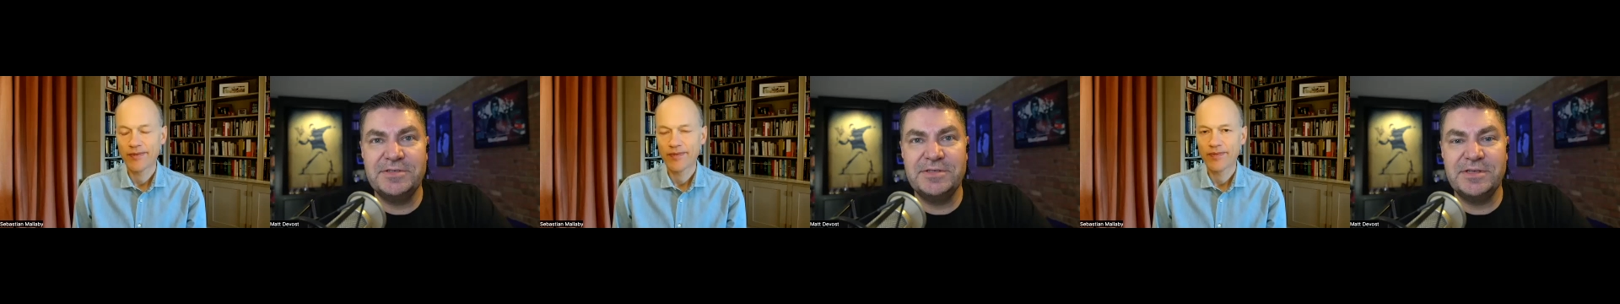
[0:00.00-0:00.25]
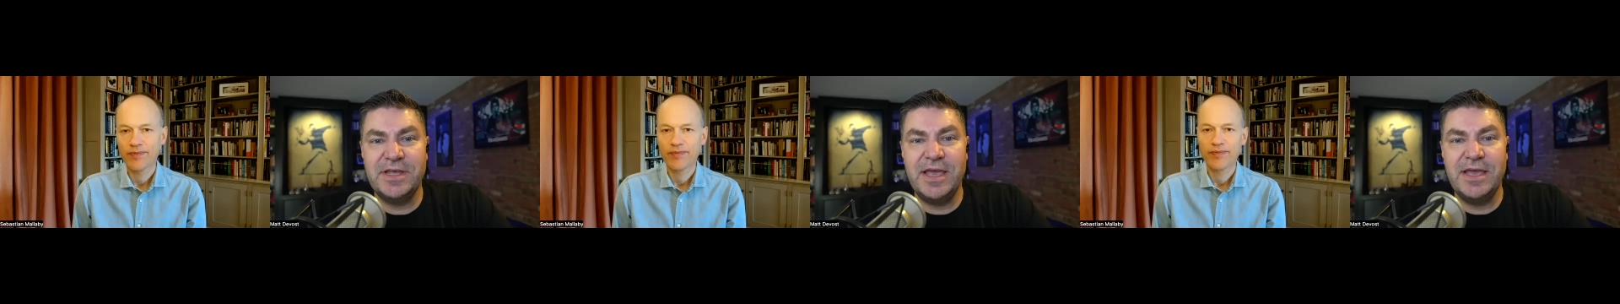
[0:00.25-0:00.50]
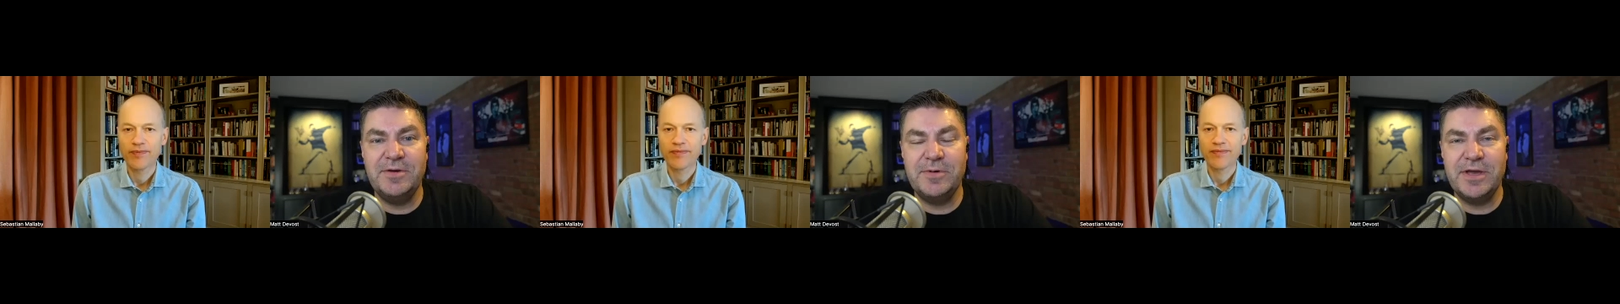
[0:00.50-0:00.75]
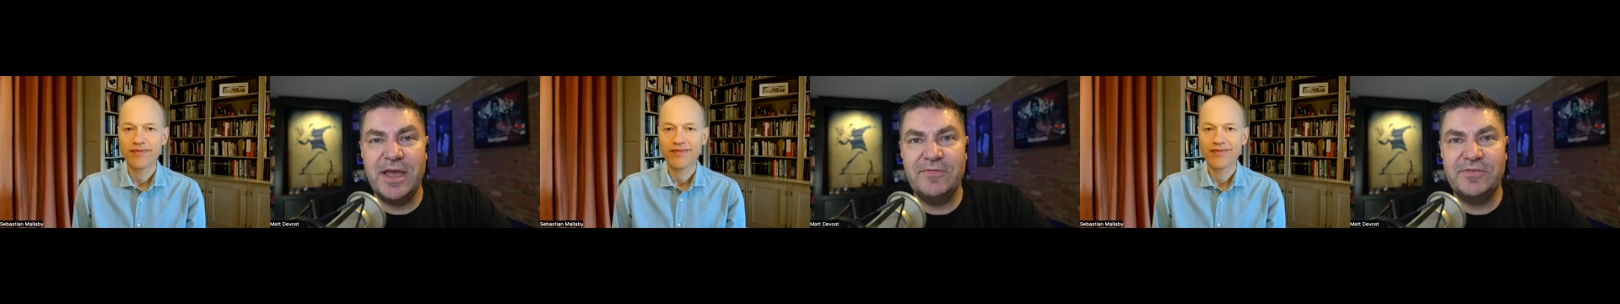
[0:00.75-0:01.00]
Speaker 1: Today,
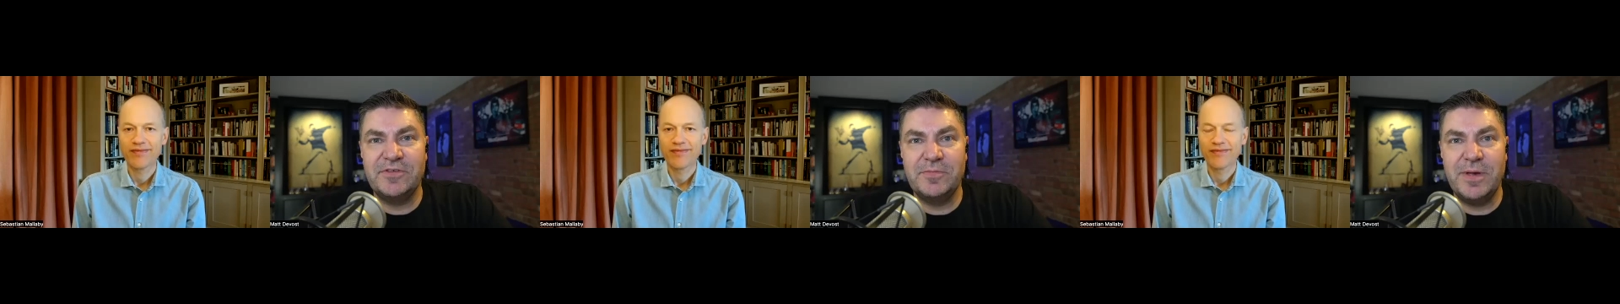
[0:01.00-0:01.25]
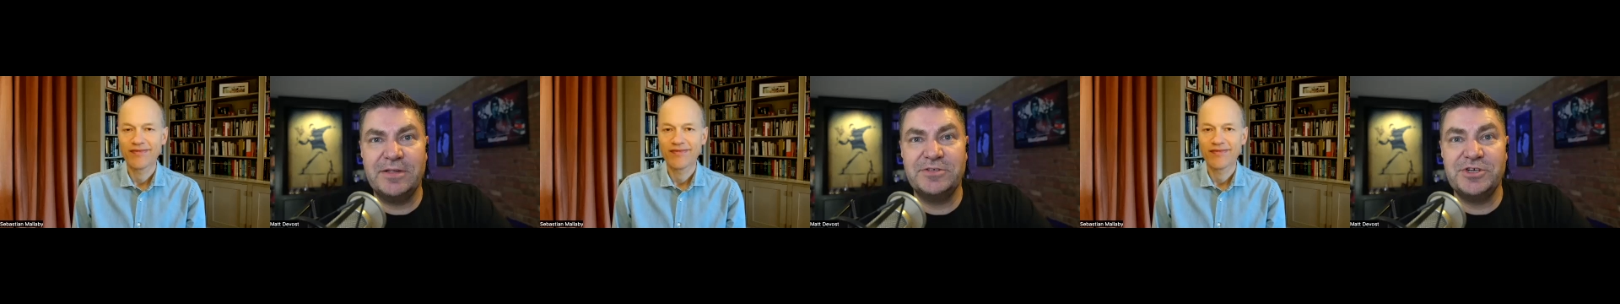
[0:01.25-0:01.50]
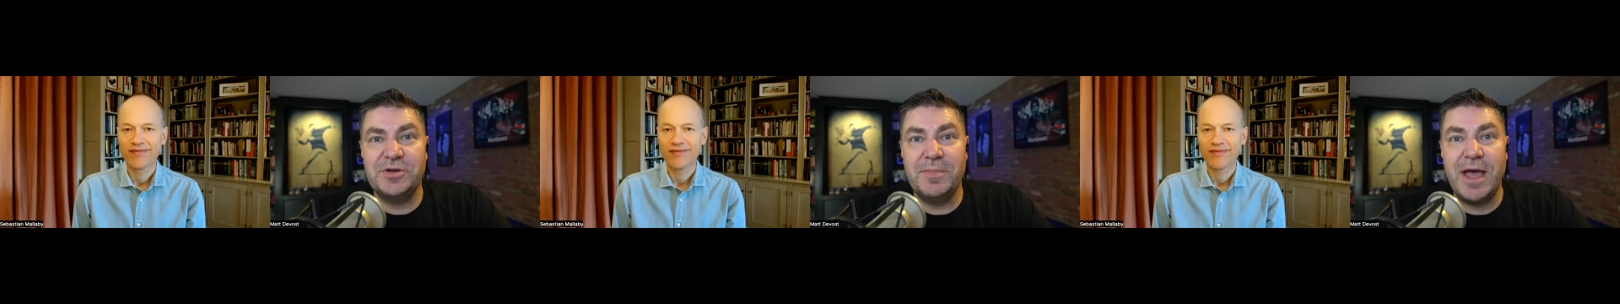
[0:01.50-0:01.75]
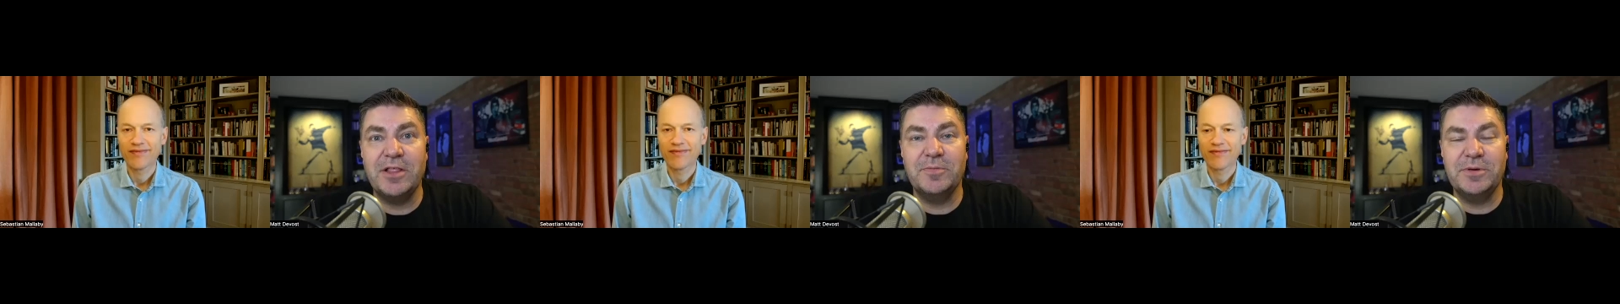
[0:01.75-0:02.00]
we have Sebastian
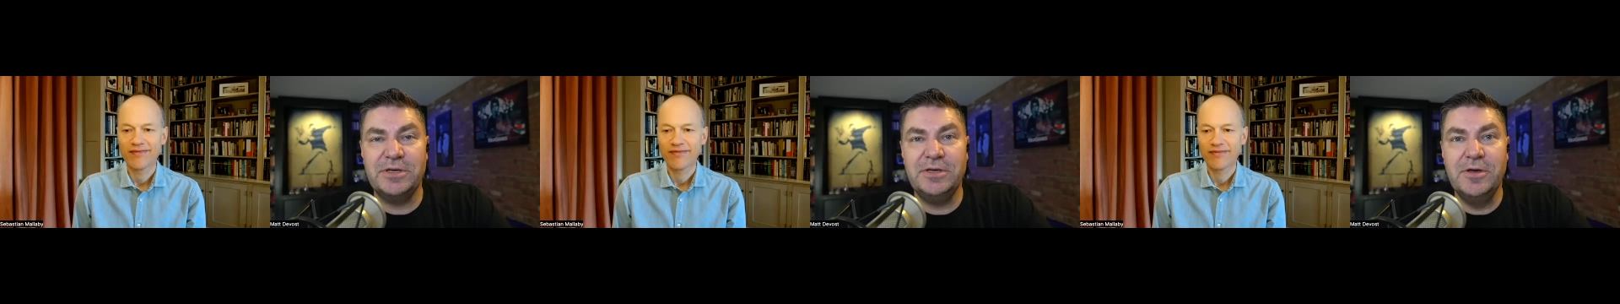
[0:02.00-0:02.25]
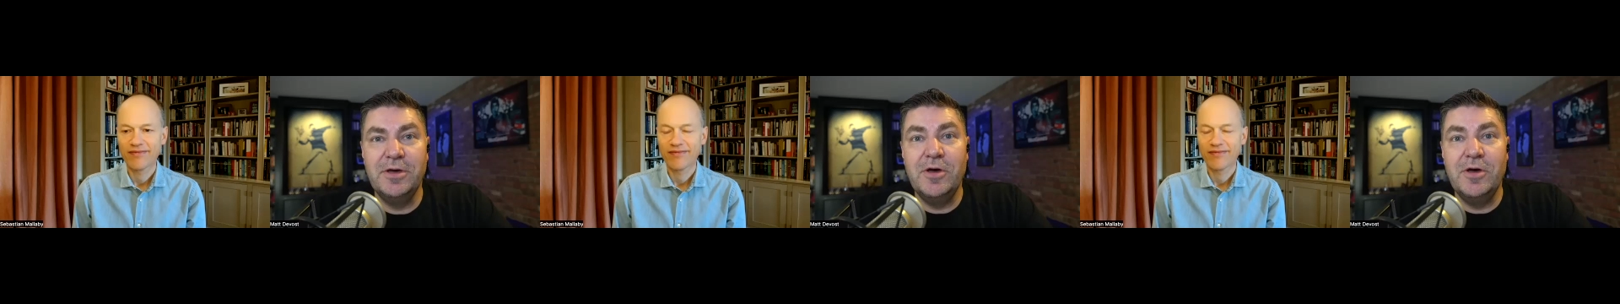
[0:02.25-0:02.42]
Mallaby,